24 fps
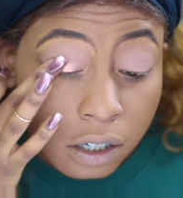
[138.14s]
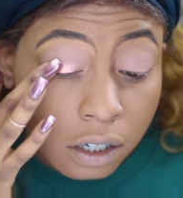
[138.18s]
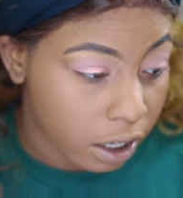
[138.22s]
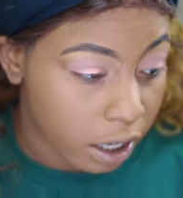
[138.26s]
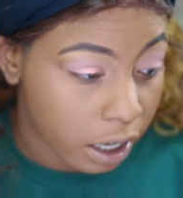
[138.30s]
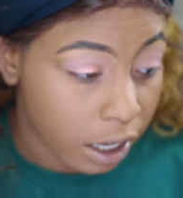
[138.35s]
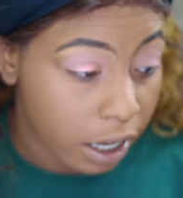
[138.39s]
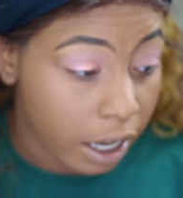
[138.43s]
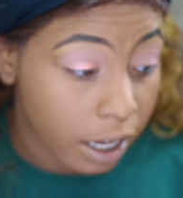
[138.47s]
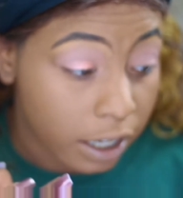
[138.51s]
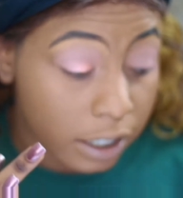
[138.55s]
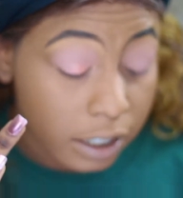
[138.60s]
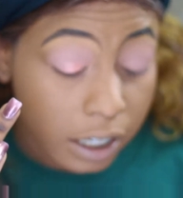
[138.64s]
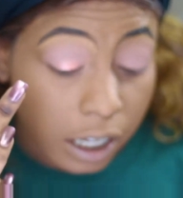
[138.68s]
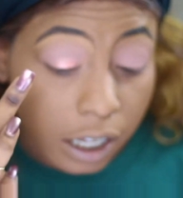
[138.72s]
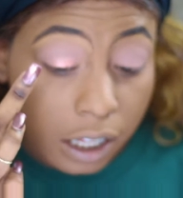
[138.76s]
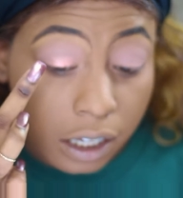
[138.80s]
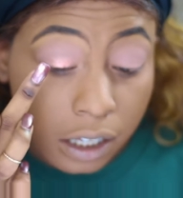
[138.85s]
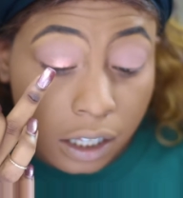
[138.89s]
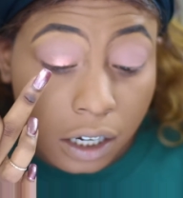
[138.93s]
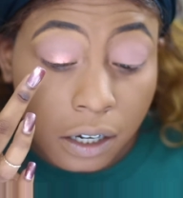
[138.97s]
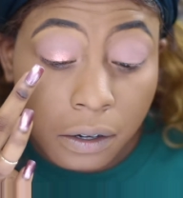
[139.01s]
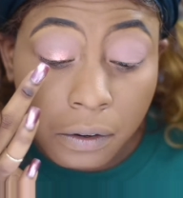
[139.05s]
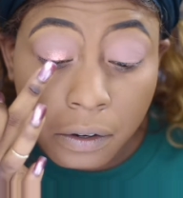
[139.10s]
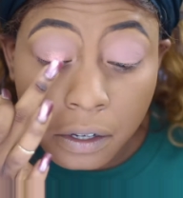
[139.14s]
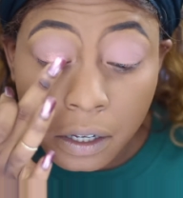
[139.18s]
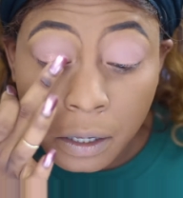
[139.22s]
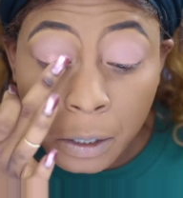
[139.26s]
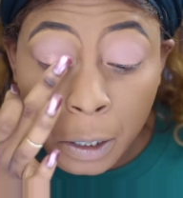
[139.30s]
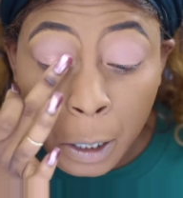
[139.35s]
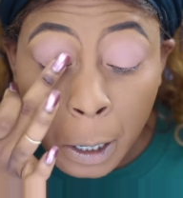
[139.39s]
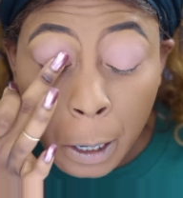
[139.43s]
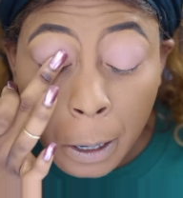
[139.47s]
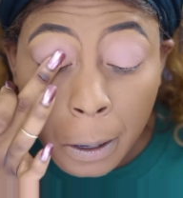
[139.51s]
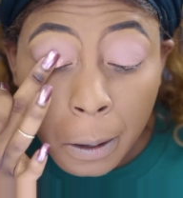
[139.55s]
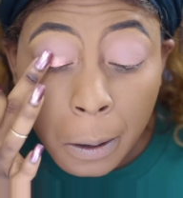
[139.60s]
Okay guys, like
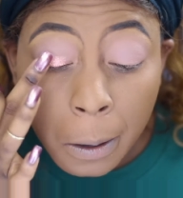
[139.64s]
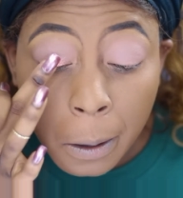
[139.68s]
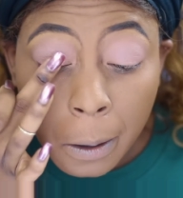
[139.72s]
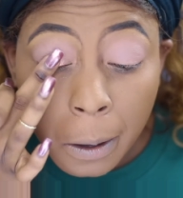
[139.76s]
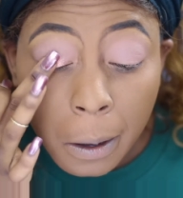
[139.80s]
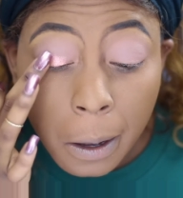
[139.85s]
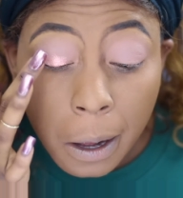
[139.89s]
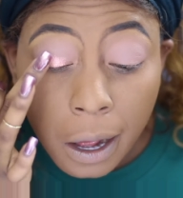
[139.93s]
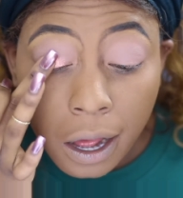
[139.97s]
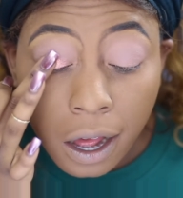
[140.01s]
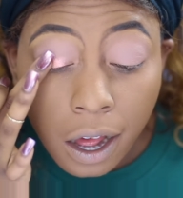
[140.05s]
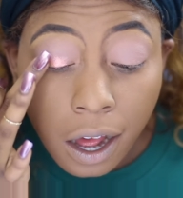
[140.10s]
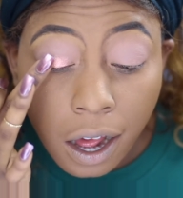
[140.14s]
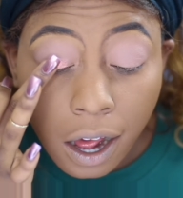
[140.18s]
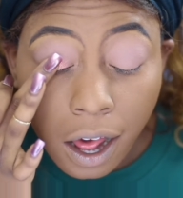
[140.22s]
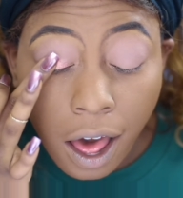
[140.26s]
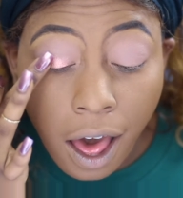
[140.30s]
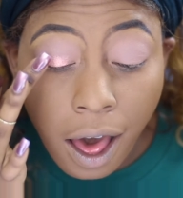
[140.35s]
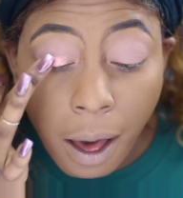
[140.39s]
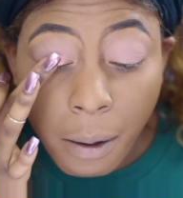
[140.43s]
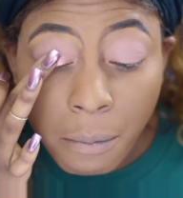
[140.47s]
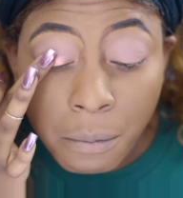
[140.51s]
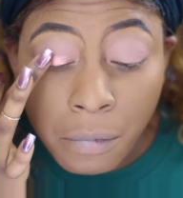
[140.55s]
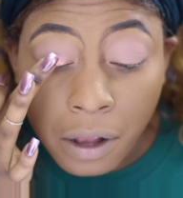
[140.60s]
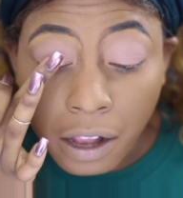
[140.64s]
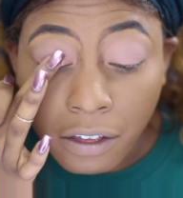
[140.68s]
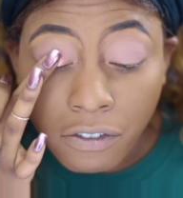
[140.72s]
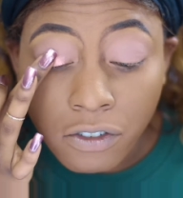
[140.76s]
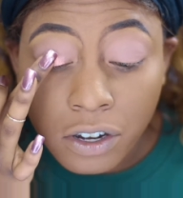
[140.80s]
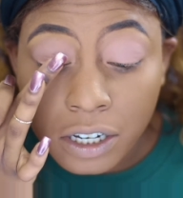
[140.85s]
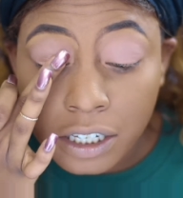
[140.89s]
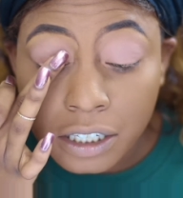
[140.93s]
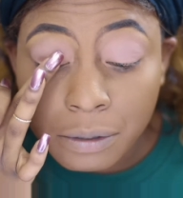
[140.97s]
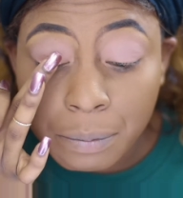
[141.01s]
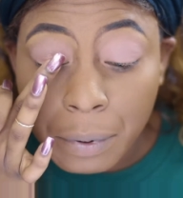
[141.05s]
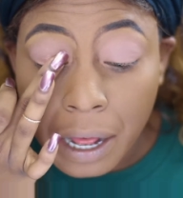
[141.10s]
literally, I'm
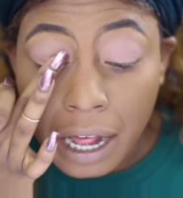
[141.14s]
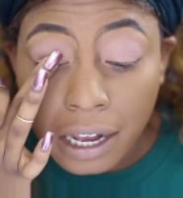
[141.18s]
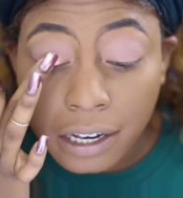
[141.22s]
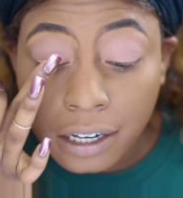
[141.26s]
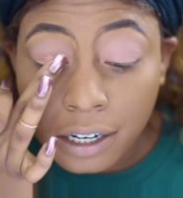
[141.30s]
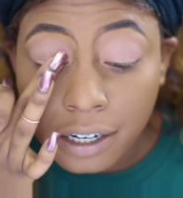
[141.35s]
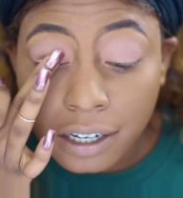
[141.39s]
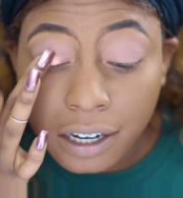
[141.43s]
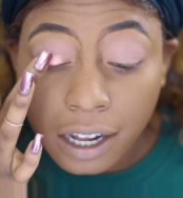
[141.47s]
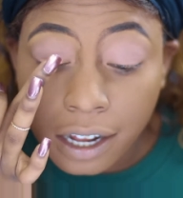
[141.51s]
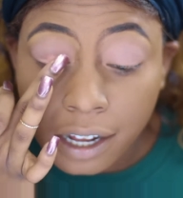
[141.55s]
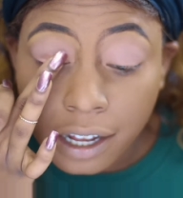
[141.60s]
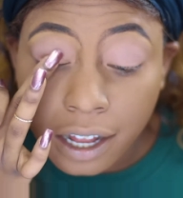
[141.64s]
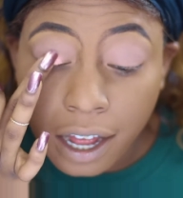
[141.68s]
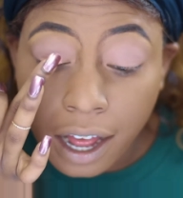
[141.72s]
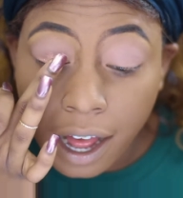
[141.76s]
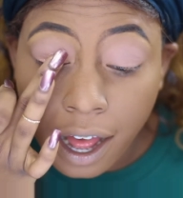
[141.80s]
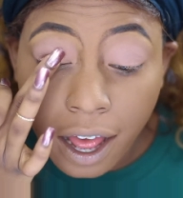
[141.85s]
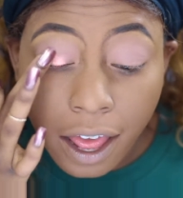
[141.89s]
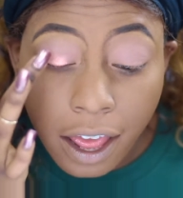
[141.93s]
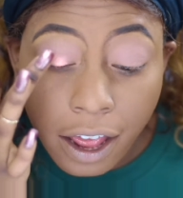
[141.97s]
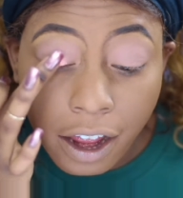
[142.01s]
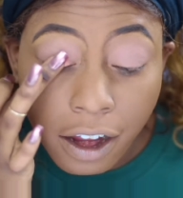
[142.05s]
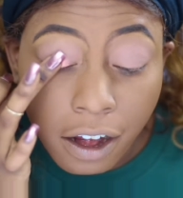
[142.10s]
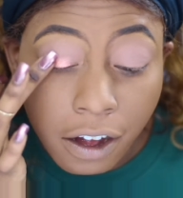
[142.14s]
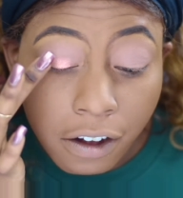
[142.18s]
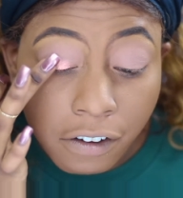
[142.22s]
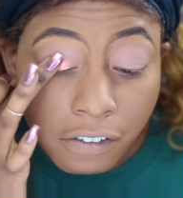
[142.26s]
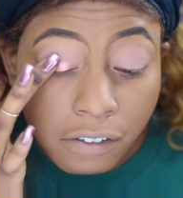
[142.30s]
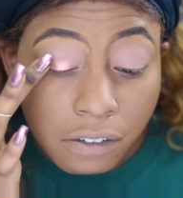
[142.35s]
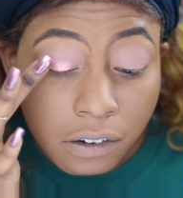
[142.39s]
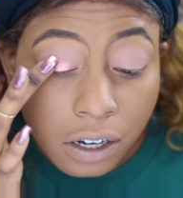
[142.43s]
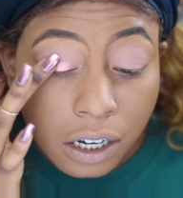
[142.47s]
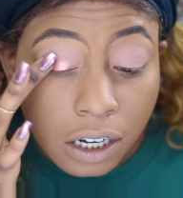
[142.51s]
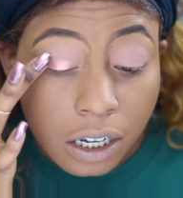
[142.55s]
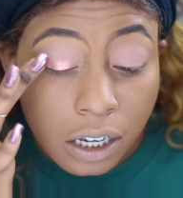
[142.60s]
loving this palette. Like
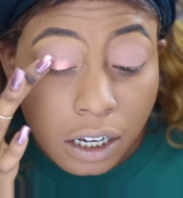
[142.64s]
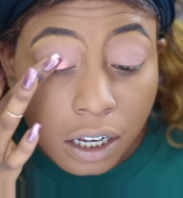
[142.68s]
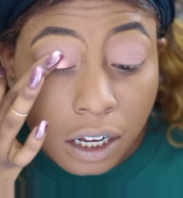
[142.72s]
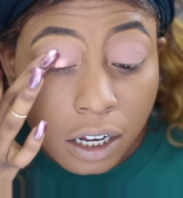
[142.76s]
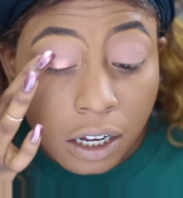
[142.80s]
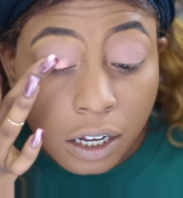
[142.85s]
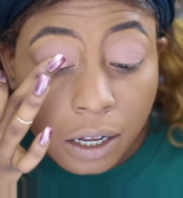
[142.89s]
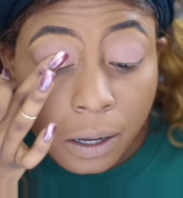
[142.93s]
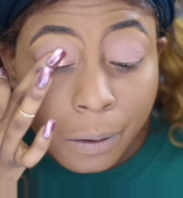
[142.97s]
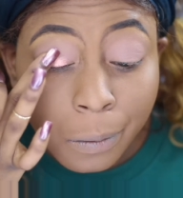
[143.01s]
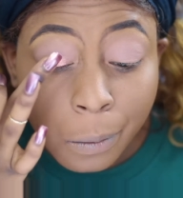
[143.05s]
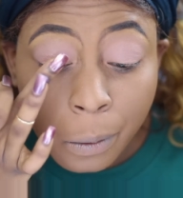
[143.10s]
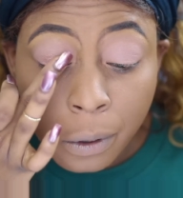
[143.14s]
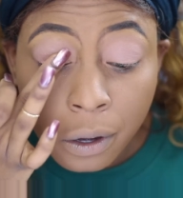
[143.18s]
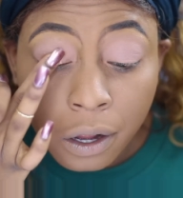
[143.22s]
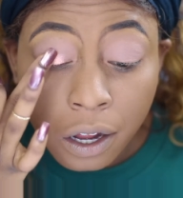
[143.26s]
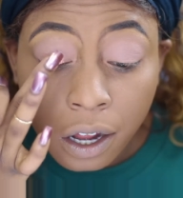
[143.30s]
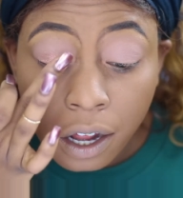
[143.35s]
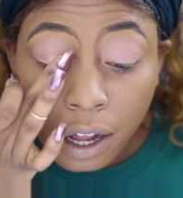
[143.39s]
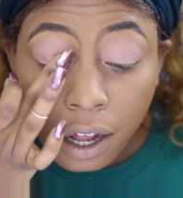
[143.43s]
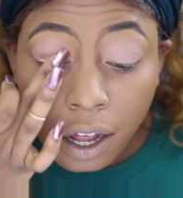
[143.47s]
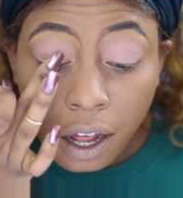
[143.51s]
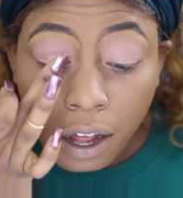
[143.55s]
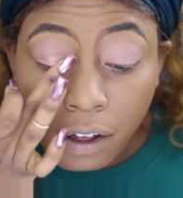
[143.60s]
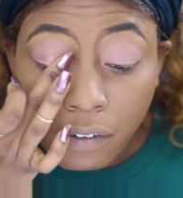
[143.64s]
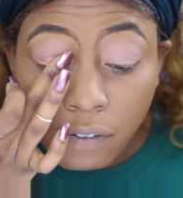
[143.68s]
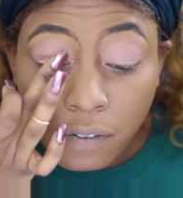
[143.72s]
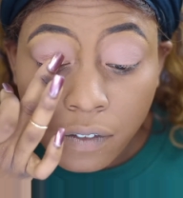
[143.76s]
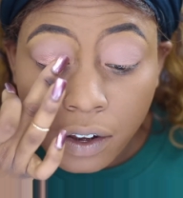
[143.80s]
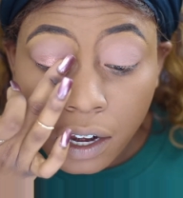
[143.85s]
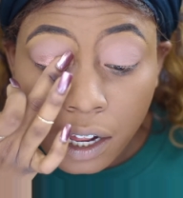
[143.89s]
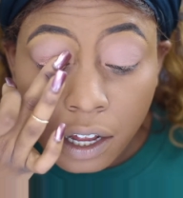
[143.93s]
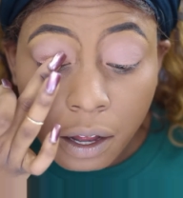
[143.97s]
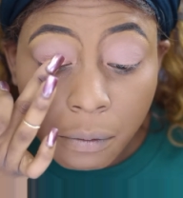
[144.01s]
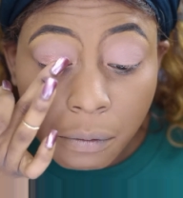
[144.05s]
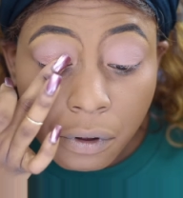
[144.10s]
every look, I
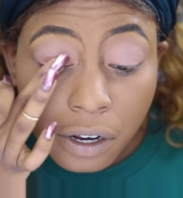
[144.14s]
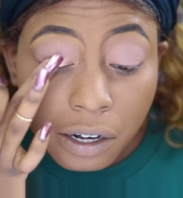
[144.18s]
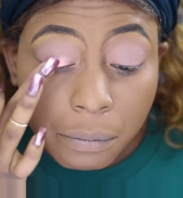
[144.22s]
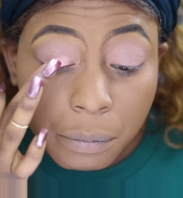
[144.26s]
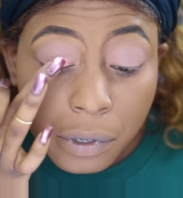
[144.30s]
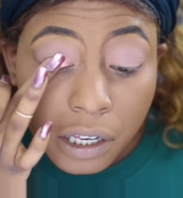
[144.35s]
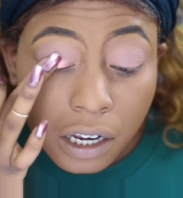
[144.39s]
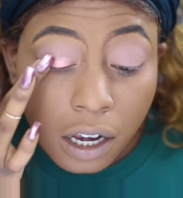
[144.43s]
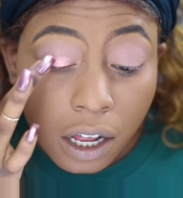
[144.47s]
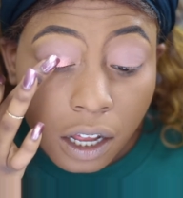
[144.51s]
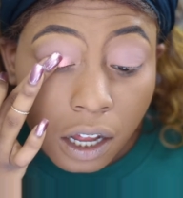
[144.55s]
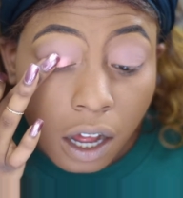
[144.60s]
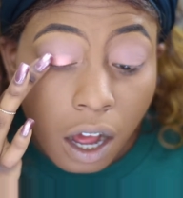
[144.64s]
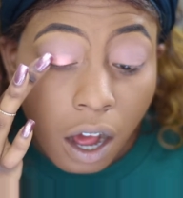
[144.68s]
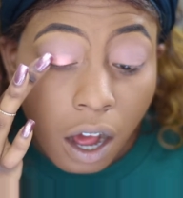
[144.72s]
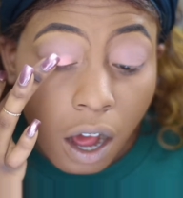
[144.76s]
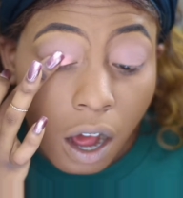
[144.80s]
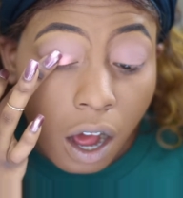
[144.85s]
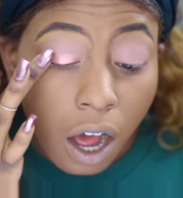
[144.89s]
feel like I'm gonna be like,